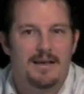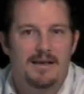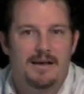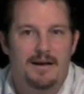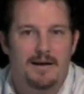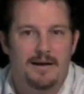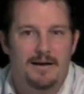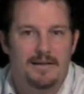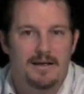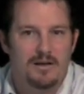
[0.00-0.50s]

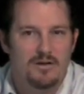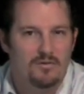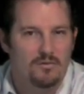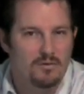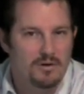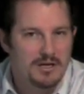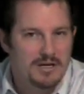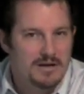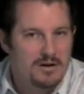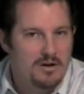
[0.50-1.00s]
that you
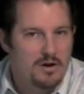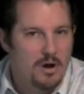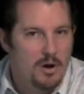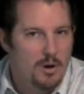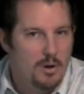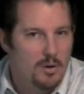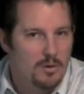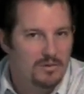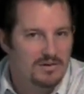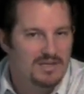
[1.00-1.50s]
really
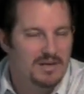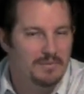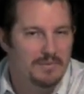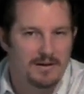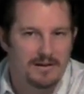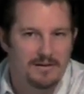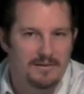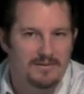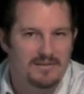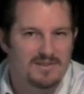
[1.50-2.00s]
know
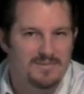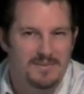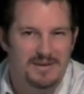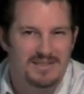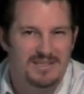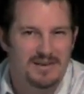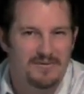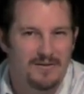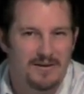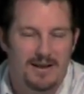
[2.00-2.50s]
something
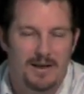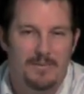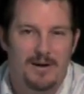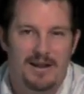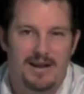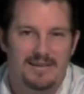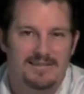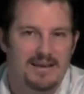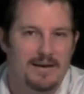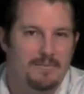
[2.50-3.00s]
specific
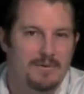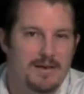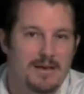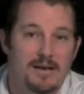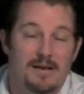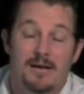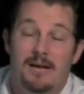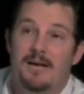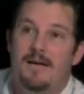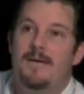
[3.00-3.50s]
about SAP.
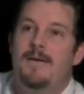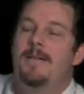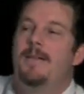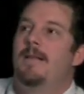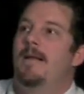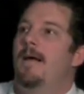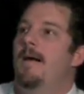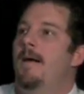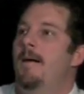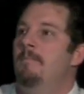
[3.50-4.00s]

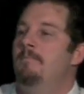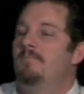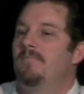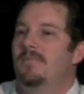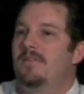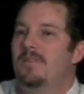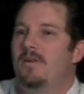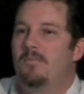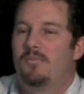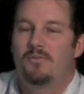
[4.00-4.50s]

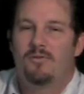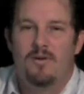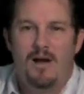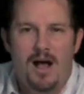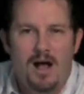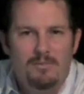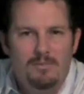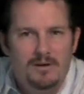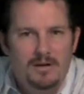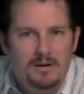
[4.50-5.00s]
The
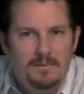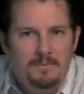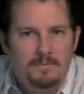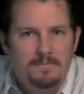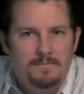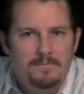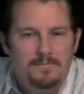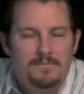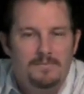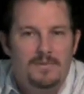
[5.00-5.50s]

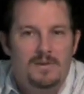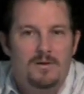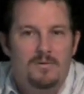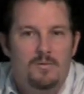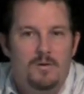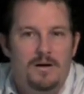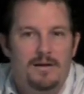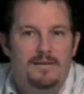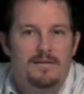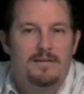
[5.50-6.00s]
problem
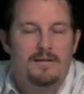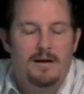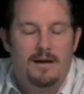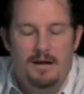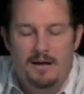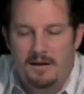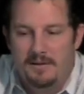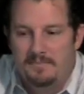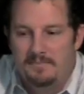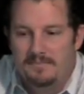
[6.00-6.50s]
with
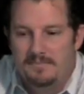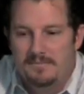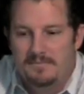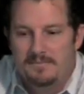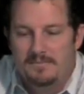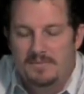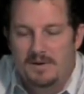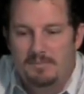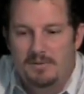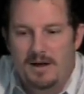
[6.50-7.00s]

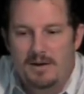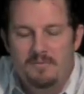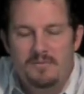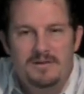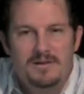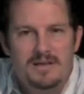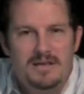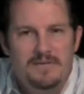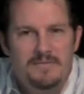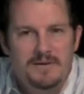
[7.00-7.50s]

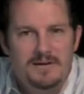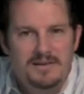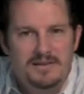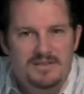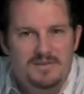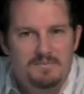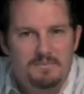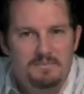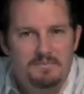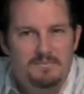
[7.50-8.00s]
giving
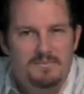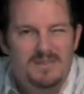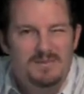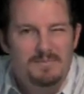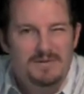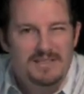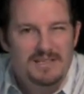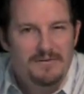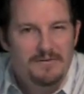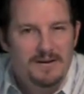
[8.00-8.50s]

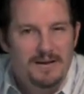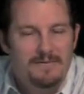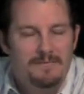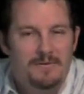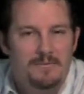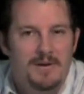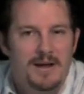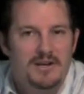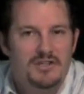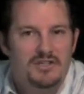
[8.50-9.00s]
specific
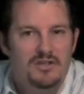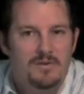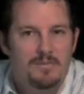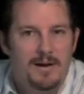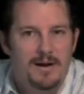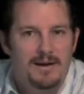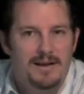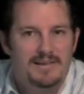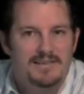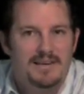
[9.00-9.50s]
information
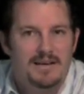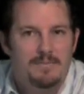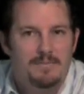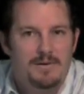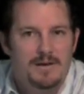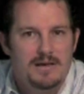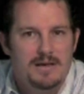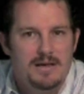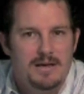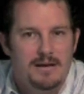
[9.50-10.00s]
about
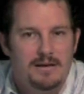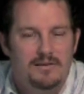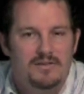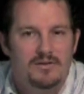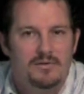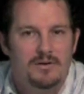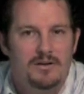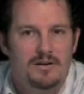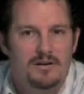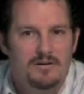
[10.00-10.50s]
SAP
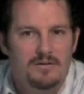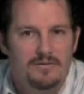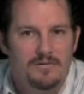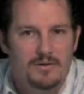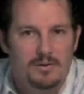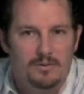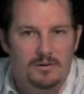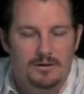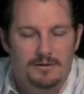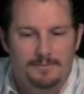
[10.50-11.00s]
to an
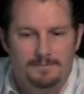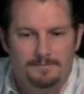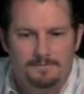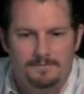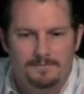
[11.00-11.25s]
interviewer